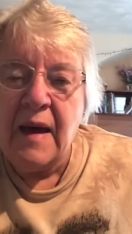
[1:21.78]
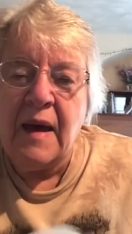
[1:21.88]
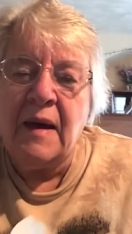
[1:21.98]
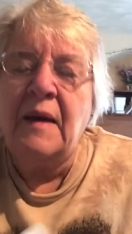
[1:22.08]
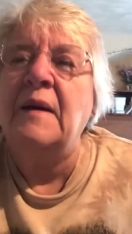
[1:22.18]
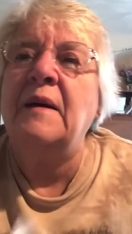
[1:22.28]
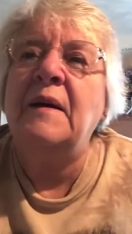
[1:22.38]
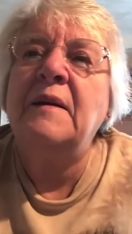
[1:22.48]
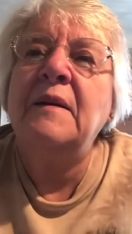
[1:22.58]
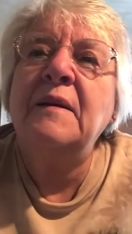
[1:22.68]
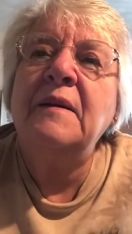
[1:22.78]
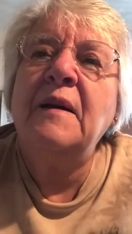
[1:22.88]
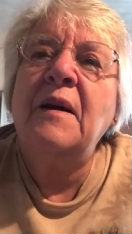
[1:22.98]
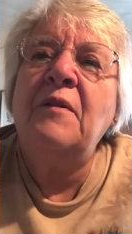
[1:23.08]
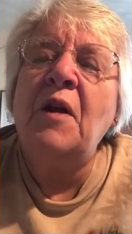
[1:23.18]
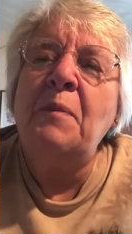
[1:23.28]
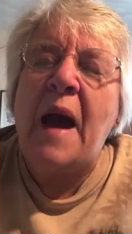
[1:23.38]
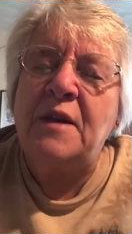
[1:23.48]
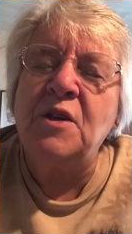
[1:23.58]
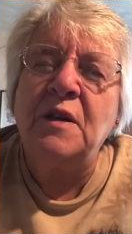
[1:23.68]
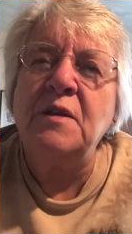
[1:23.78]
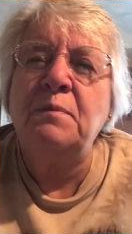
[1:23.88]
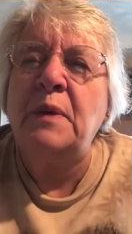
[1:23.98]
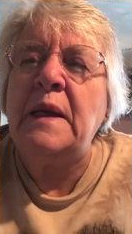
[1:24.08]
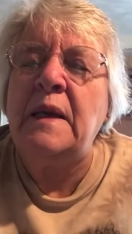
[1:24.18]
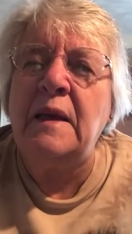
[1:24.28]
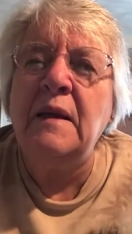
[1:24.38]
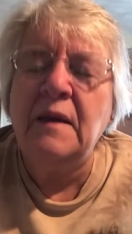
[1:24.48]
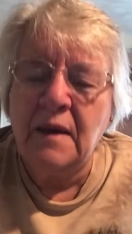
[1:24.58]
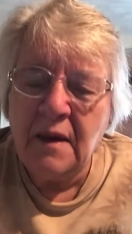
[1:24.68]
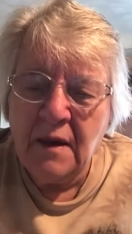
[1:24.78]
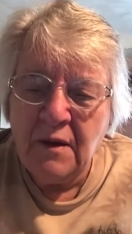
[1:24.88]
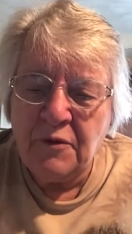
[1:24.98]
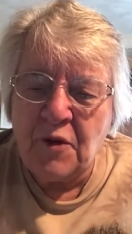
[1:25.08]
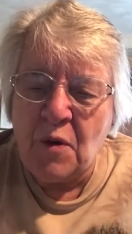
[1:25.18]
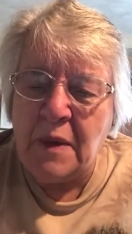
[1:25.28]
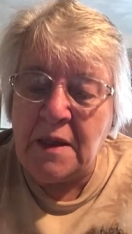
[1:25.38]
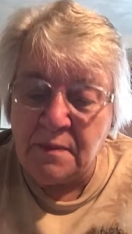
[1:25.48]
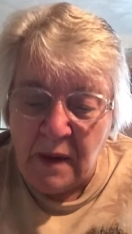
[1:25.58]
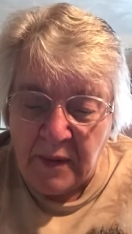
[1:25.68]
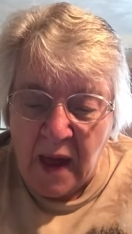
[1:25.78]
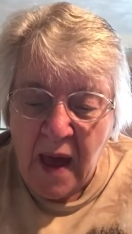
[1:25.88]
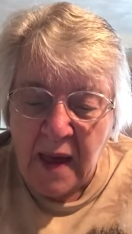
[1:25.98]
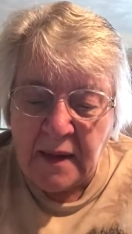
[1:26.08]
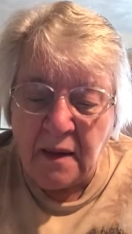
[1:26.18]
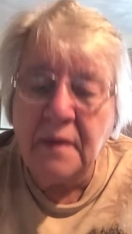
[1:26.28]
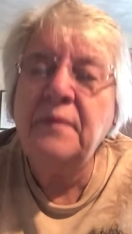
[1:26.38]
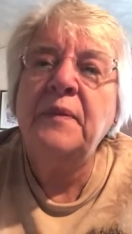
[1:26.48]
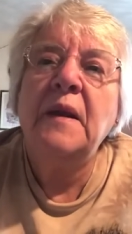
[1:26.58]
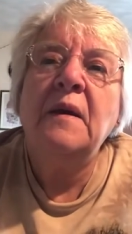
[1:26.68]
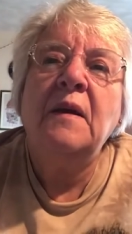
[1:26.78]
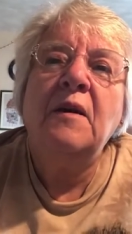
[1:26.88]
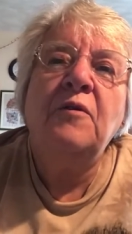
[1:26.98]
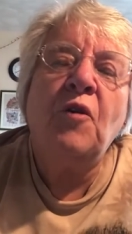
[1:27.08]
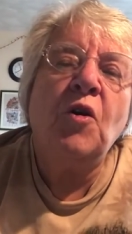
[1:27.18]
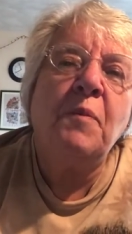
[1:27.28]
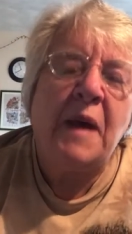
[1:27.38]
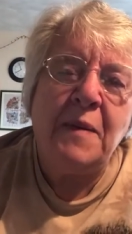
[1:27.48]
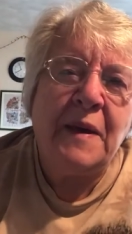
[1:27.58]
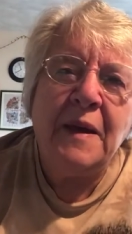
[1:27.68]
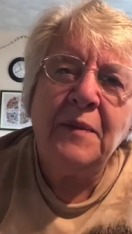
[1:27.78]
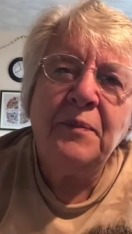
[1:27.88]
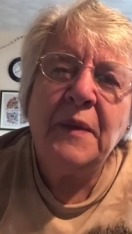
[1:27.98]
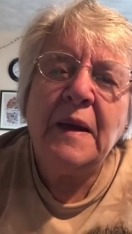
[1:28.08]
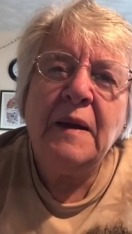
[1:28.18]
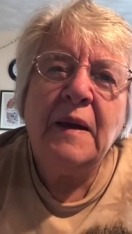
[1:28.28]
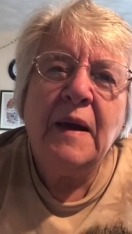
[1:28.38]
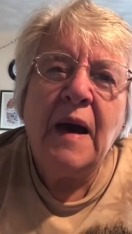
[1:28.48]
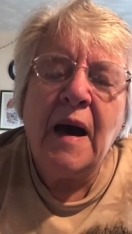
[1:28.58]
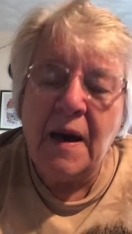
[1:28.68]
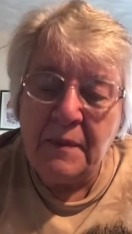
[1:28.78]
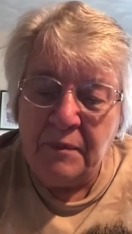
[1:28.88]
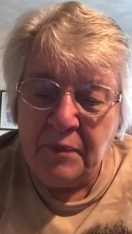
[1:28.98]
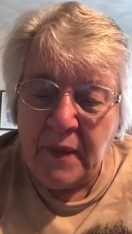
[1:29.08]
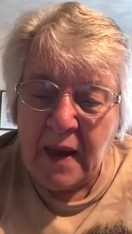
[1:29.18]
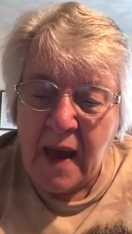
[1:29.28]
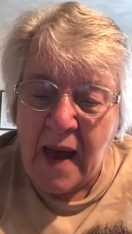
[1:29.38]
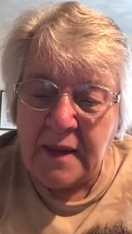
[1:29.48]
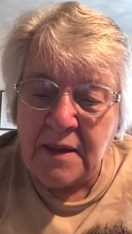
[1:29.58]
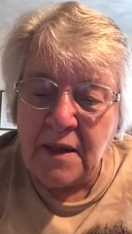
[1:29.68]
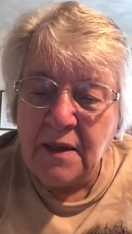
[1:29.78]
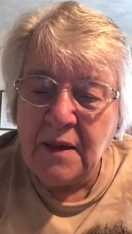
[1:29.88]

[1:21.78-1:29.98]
uh a very passionate plea from his mother Hannah for a baby, um, and